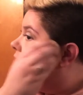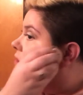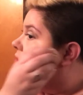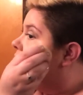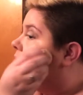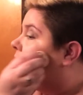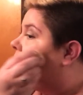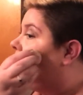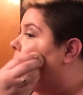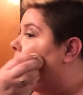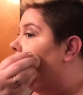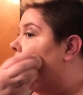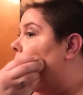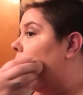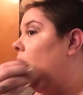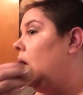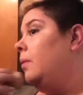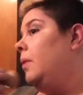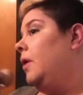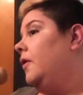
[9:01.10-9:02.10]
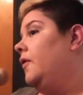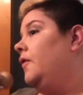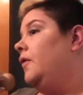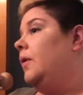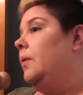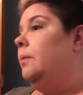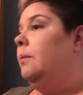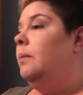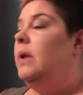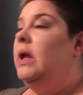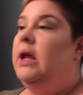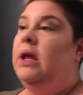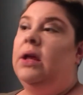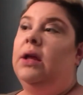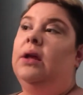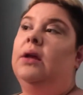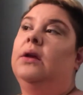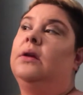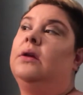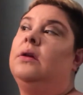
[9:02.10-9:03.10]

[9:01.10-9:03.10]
Don't get me wrong, but for me,